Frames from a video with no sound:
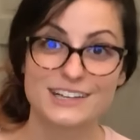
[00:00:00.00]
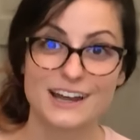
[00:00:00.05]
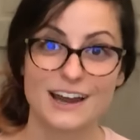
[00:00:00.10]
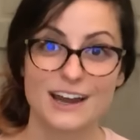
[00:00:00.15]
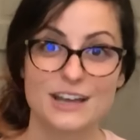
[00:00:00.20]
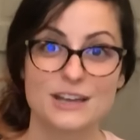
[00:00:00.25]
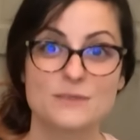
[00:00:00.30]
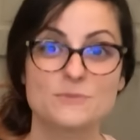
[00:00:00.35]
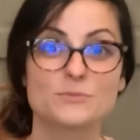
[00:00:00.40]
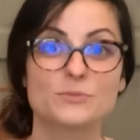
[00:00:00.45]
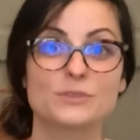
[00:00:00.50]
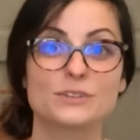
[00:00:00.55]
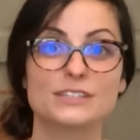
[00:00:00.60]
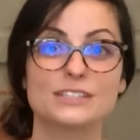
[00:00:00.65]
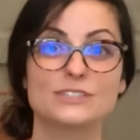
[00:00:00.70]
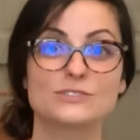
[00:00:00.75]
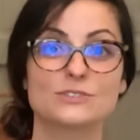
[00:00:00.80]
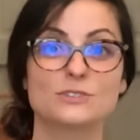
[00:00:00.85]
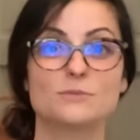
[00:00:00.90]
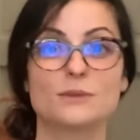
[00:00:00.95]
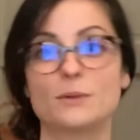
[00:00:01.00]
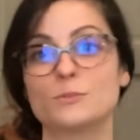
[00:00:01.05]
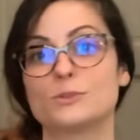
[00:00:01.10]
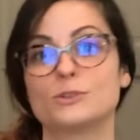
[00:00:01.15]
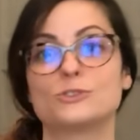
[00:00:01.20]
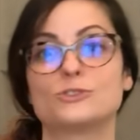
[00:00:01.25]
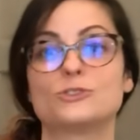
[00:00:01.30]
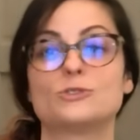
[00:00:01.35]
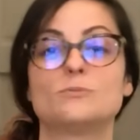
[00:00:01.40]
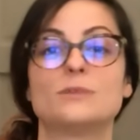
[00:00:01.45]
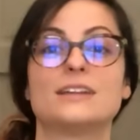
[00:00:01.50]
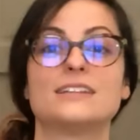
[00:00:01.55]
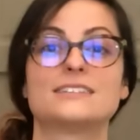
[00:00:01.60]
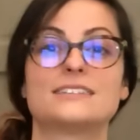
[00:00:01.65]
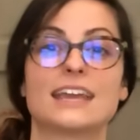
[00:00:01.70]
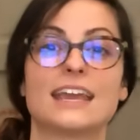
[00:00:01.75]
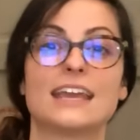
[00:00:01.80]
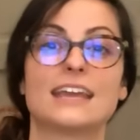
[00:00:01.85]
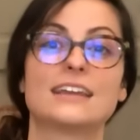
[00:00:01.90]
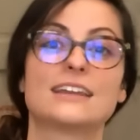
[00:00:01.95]
time. Please remember to
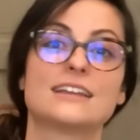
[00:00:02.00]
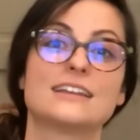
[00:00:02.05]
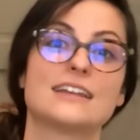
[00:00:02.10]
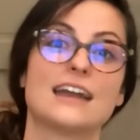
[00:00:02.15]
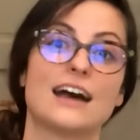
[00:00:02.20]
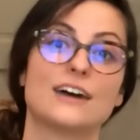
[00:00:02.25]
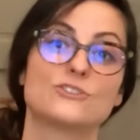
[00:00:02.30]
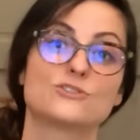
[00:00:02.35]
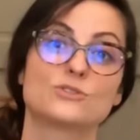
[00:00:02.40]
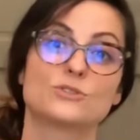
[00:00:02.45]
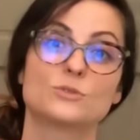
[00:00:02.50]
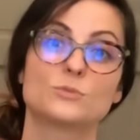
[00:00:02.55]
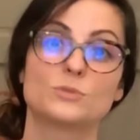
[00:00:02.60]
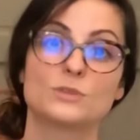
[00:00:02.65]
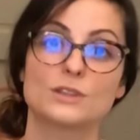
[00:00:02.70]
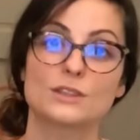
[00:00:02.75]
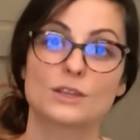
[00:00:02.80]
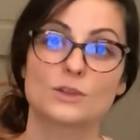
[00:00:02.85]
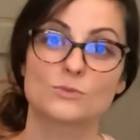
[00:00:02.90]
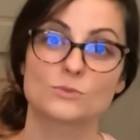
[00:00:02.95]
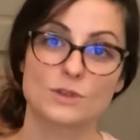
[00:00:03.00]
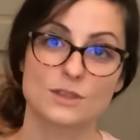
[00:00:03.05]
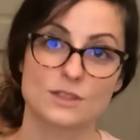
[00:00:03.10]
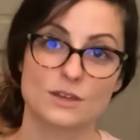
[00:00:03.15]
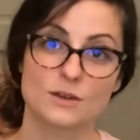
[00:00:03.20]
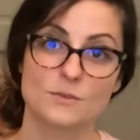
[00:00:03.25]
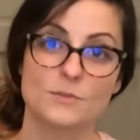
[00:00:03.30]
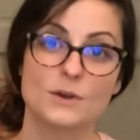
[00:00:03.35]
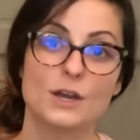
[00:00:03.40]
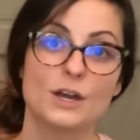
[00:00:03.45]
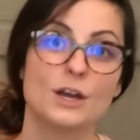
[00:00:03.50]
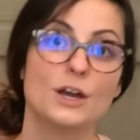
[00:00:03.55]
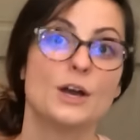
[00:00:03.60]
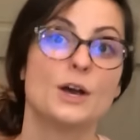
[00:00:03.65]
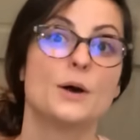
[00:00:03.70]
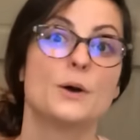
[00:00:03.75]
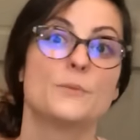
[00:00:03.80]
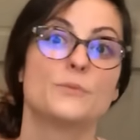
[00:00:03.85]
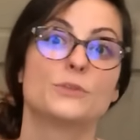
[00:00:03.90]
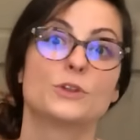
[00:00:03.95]
maintain a natural breathing rhythm.
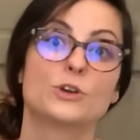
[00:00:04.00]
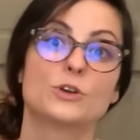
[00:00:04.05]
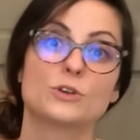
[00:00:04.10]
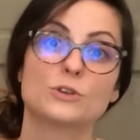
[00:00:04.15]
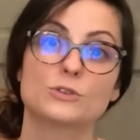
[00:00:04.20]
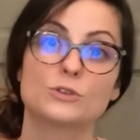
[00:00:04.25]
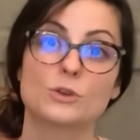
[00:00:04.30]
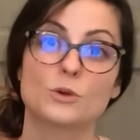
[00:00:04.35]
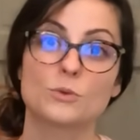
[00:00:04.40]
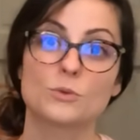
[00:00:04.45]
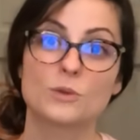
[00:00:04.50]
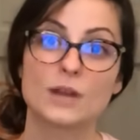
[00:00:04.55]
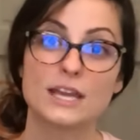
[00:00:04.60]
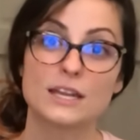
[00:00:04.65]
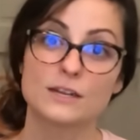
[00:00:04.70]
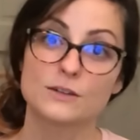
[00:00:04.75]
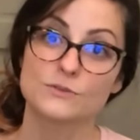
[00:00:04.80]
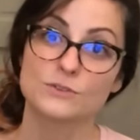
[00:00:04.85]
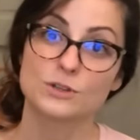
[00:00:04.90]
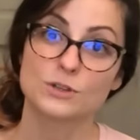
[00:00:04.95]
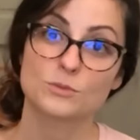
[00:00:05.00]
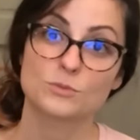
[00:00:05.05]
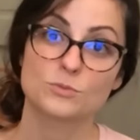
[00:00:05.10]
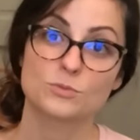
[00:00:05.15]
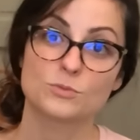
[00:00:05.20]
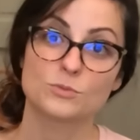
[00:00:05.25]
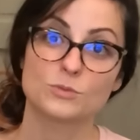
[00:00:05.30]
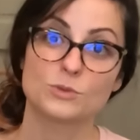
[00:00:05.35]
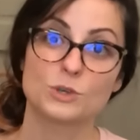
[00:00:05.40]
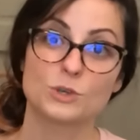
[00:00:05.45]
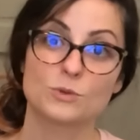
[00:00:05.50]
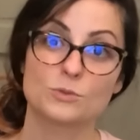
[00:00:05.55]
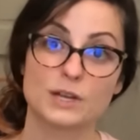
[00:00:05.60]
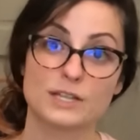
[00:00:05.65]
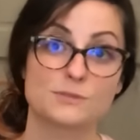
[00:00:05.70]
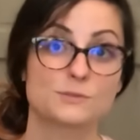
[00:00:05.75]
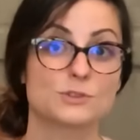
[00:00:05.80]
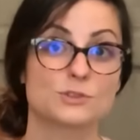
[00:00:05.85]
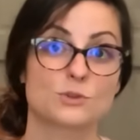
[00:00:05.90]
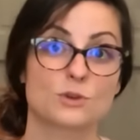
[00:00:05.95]
The, the rate of your, your
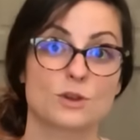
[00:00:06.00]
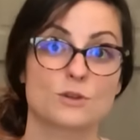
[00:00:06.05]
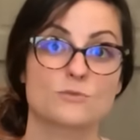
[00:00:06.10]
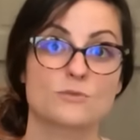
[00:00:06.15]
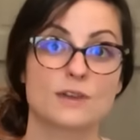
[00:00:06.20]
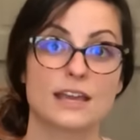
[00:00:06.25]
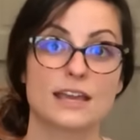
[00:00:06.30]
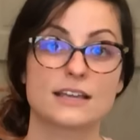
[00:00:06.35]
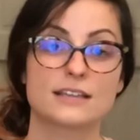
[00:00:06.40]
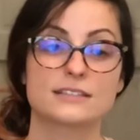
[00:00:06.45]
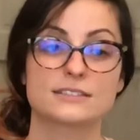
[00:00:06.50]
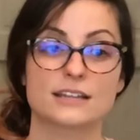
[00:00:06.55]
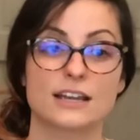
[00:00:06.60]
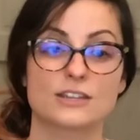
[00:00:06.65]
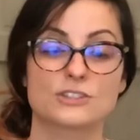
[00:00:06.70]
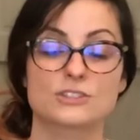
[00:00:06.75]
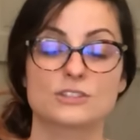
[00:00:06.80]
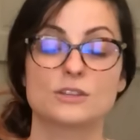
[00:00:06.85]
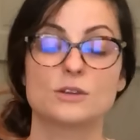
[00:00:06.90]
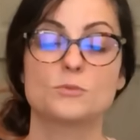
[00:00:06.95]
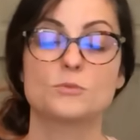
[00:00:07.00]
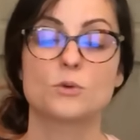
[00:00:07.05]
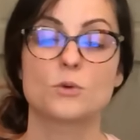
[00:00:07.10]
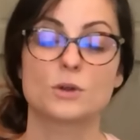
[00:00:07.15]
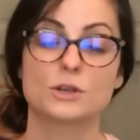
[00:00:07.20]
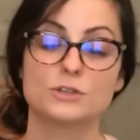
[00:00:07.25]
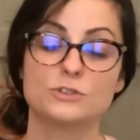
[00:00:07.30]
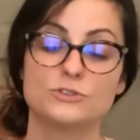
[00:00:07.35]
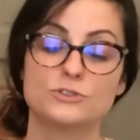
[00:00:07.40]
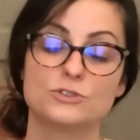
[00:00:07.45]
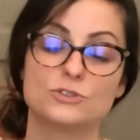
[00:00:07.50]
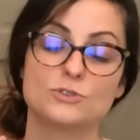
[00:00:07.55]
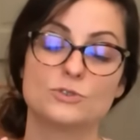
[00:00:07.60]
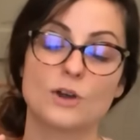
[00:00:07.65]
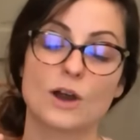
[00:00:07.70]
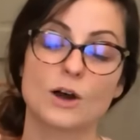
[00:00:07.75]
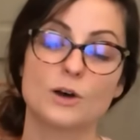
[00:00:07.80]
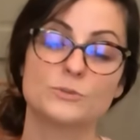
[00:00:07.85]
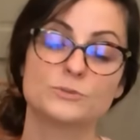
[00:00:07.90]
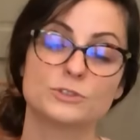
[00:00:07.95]
respiratory rate is actually important to
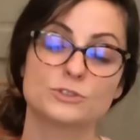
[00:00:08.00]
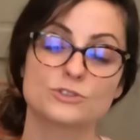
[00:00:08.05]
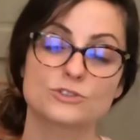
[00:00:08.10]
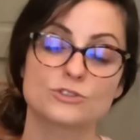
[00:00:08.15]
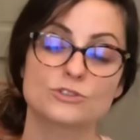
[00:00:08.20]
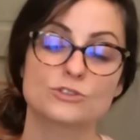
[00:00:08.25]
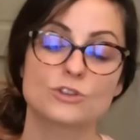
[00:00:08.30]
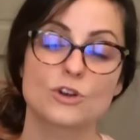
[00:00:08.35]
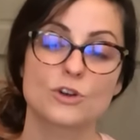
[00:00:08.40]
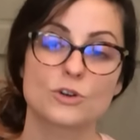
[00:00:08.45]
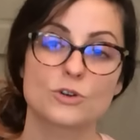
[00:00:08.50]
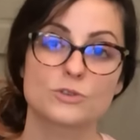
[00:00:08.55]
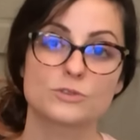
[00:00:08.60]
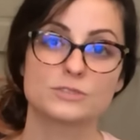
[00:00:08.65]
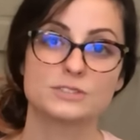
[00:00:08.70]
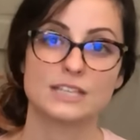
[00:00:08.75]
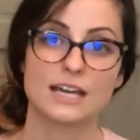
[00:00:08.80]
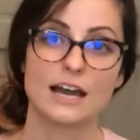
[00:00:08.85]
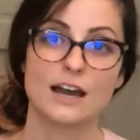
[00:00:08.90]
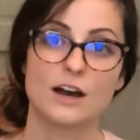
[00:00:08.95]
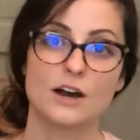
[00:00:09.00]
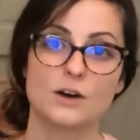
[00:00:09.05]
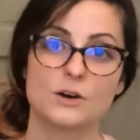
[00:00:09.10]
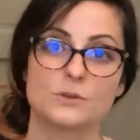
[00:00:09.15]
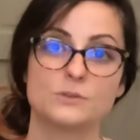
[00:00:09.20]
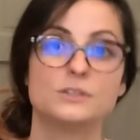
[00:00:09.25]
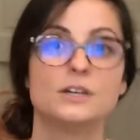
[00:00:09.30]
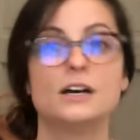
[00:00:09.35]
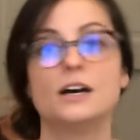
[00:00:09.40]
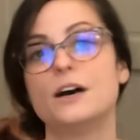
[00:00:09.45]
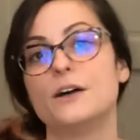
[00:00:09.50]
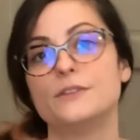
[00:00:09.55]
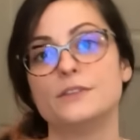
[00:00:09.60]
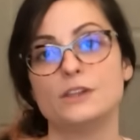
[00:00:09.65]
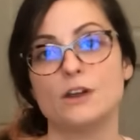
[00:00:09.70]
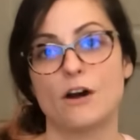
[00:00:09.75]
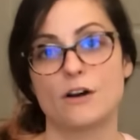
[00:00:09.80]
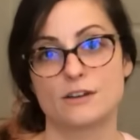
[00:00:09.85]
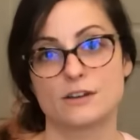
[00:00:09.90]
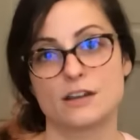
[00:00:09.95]
help to slow down
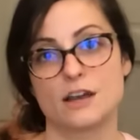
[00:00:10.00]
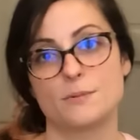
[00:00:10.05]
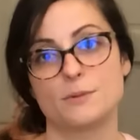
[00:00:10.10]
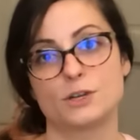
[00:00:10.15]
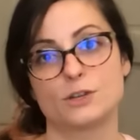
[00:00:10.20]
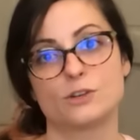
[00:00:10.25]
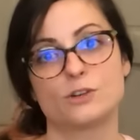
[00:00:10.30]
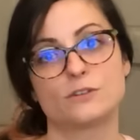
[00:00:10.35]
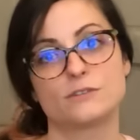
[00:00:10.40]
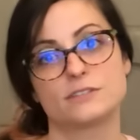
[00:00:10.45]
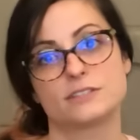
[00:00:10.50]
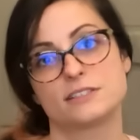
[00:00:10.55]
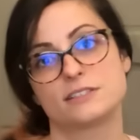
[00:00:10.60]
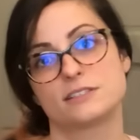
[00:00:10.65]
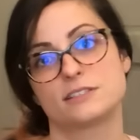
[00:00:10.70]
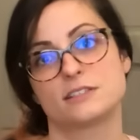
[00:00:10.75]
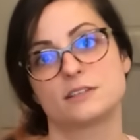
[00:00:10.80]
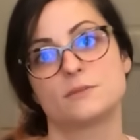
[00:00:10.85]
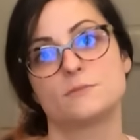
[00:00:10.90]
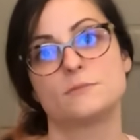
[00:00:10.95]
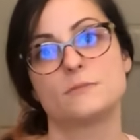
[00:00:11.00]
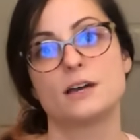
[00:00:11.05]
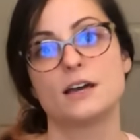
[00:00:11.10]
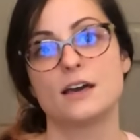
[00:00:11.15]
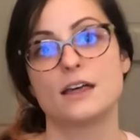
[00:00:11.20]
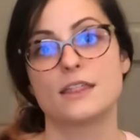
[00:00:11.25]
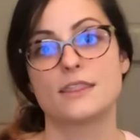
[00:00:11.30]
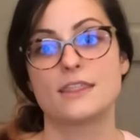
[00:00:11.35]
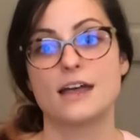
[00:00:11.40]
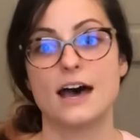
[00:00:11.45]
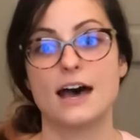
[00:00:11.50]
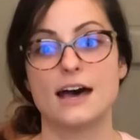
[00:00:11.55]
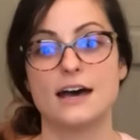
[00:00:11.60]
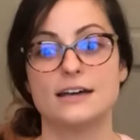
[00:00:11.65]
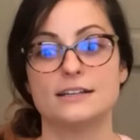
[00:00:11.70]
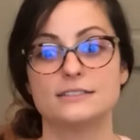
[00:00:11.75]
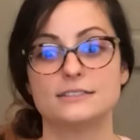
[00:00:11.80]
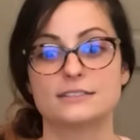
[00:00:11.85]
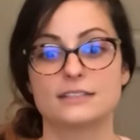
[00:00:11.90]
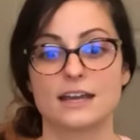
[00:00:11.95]
the autonomic nervous system
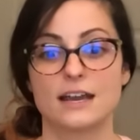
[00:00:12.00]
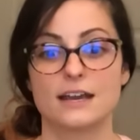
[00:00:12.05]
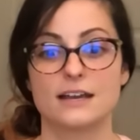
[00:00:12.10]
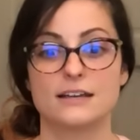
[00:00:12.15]
that